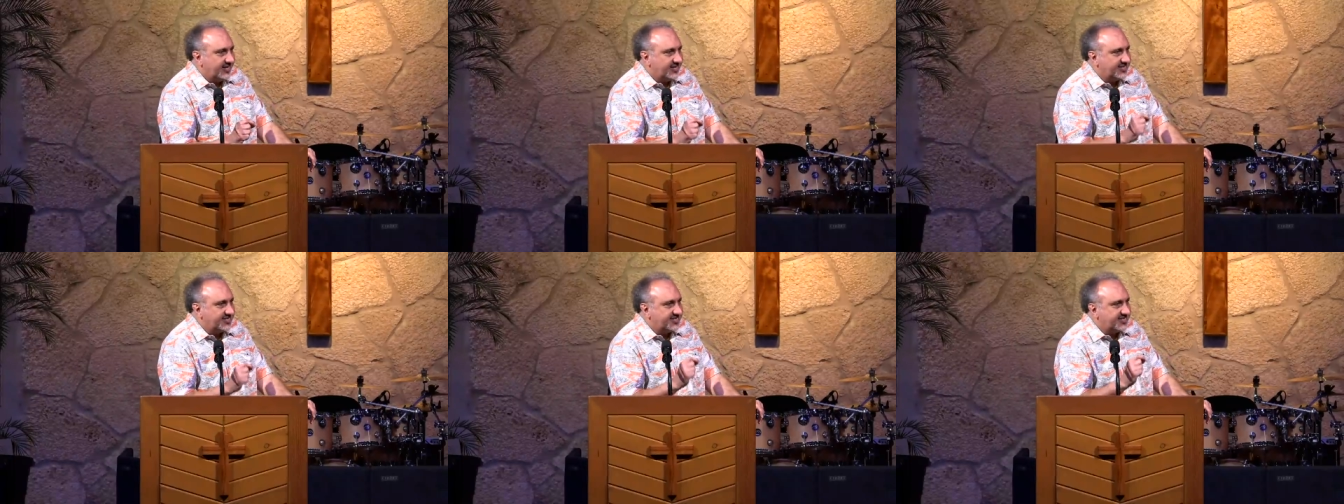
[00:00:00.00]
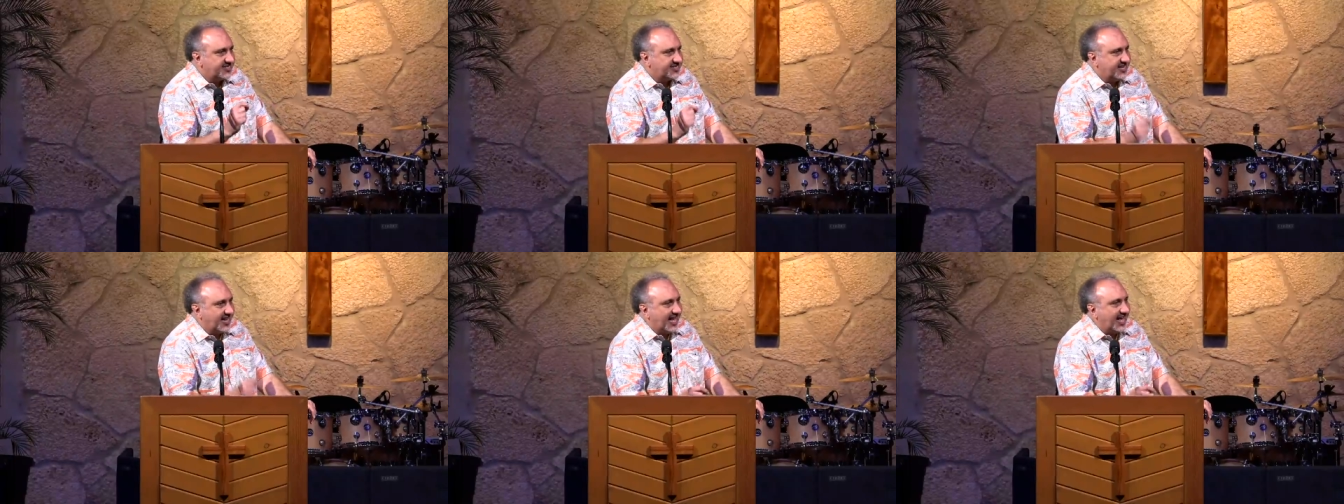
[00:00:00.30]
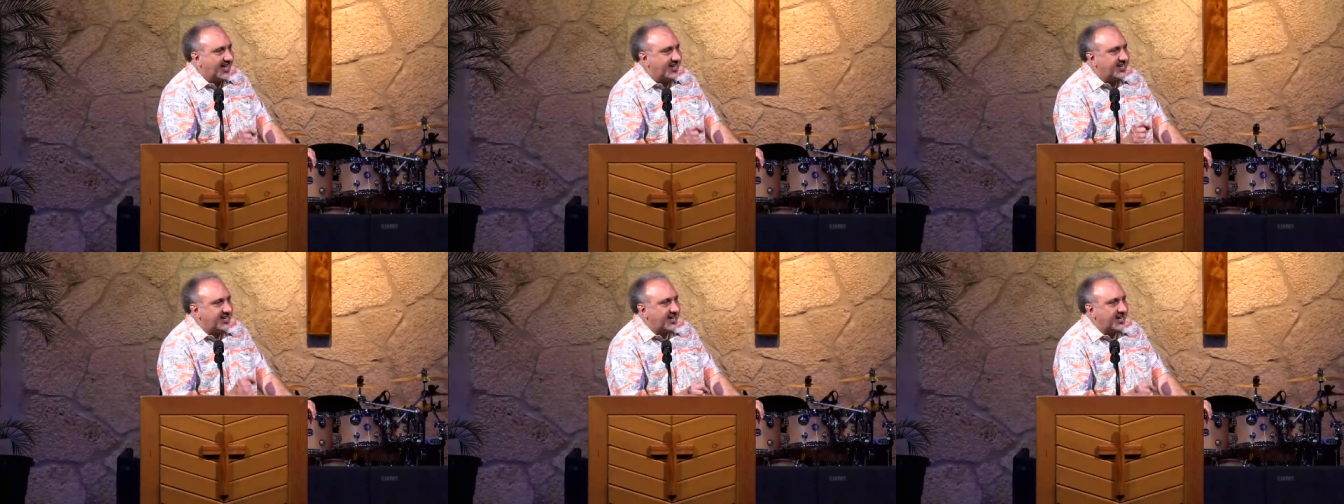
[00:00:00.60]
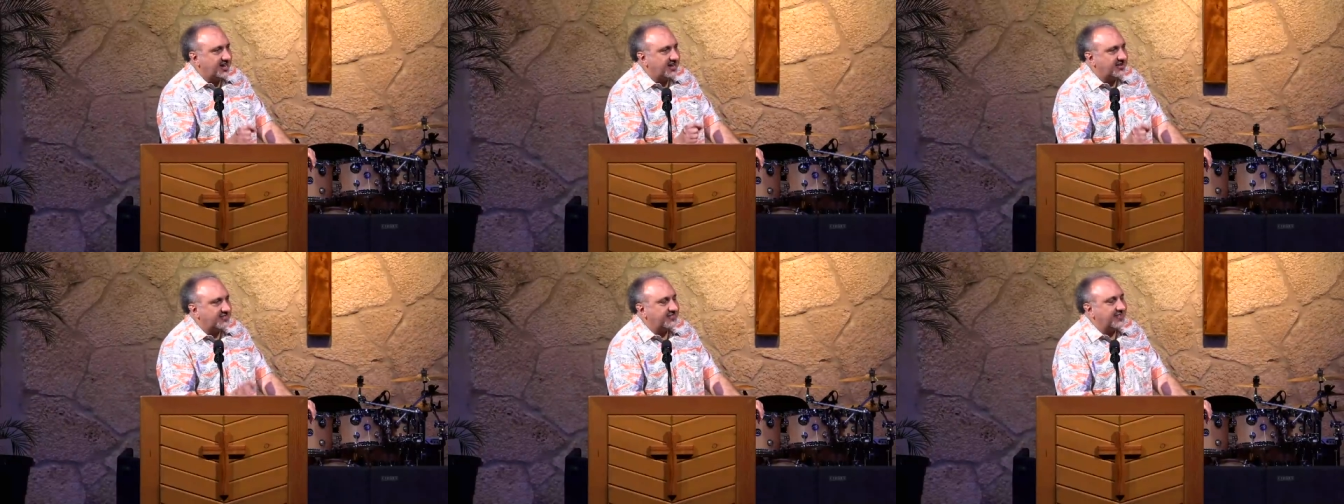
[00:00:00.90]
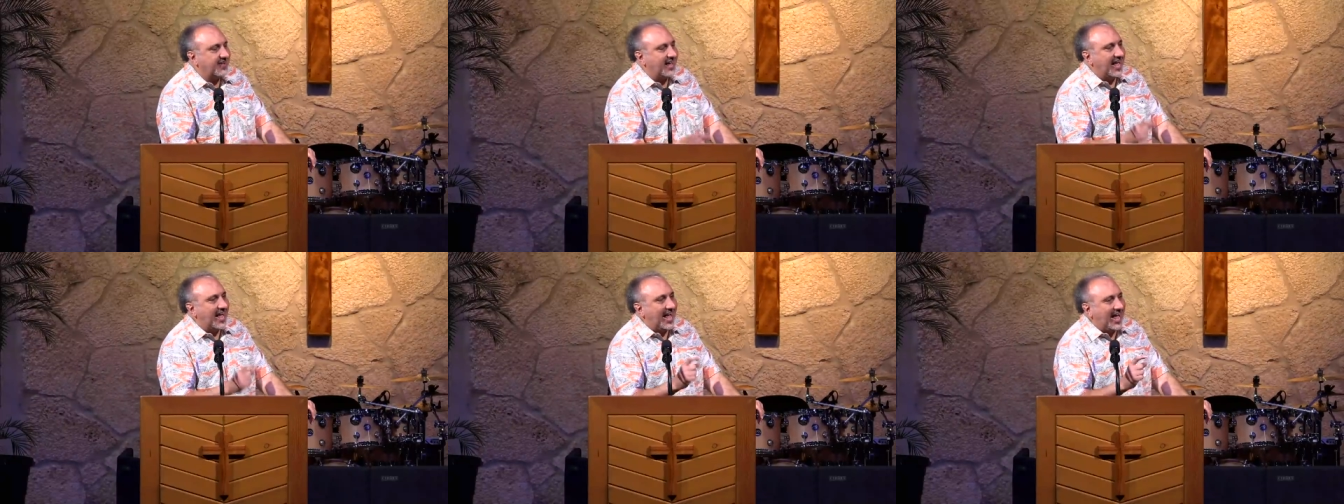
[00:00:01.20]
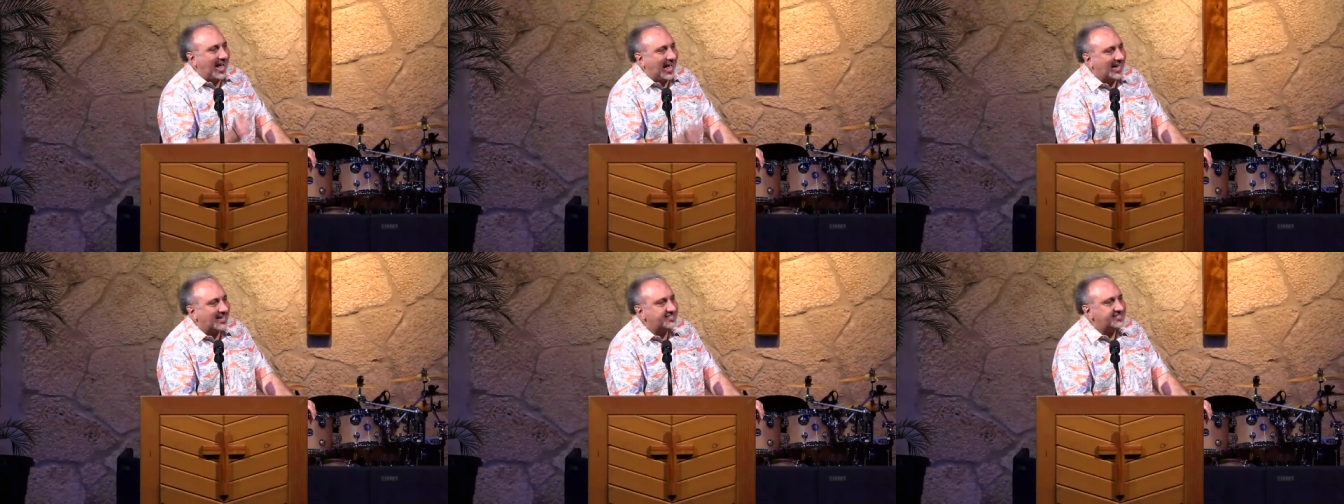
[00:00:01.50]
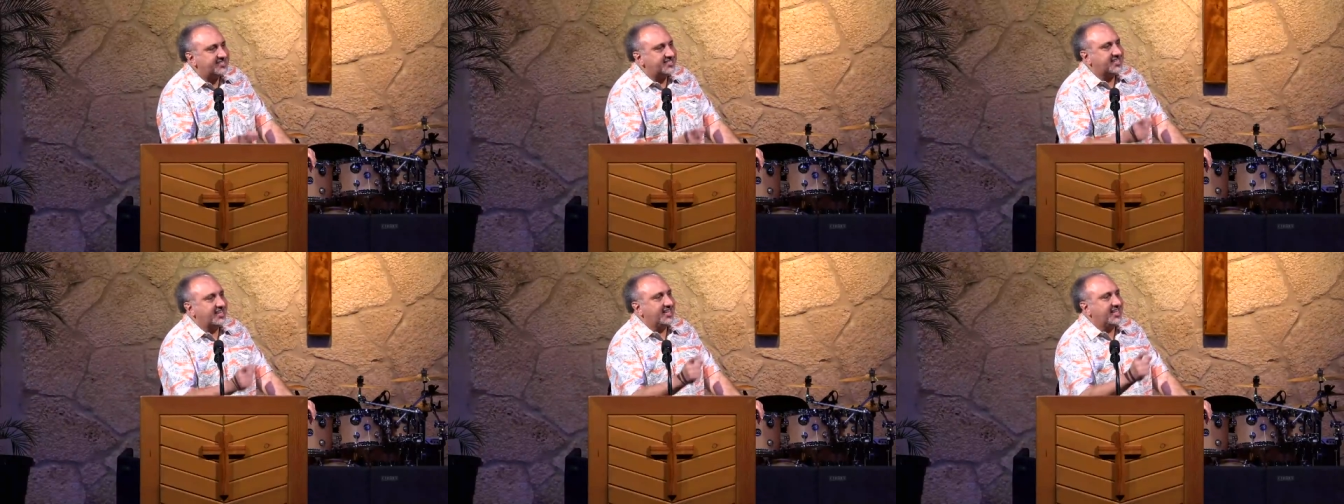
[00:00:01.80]
instead of
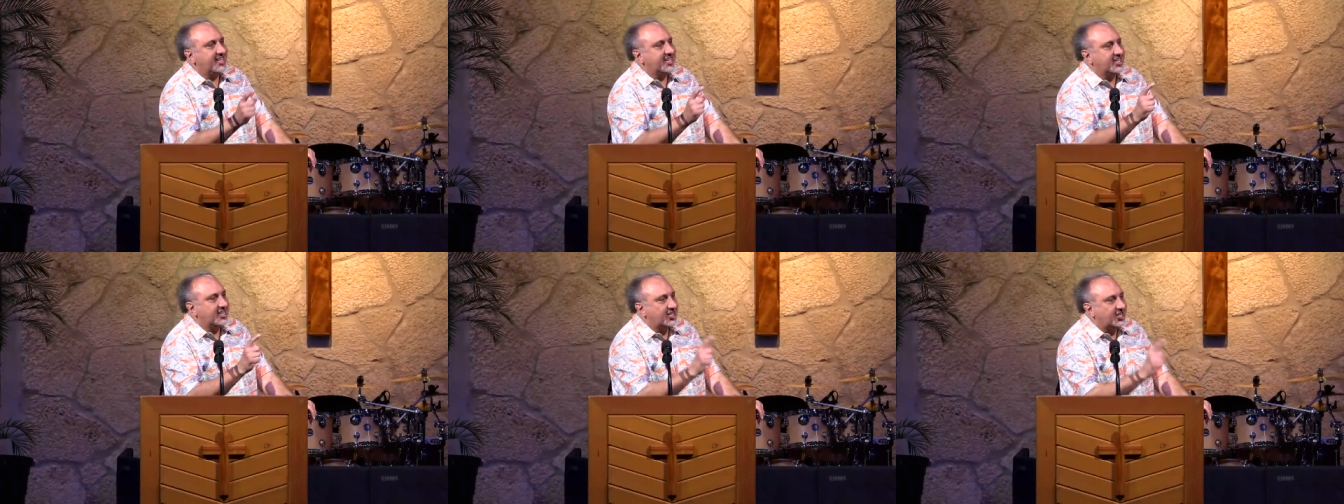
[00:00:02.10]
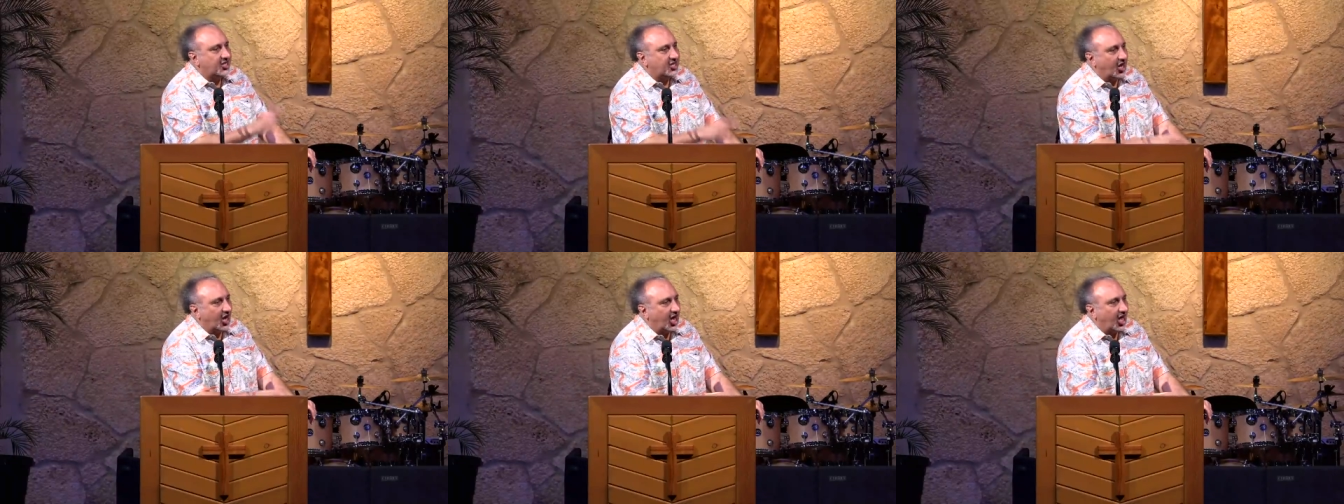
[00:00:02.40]
asking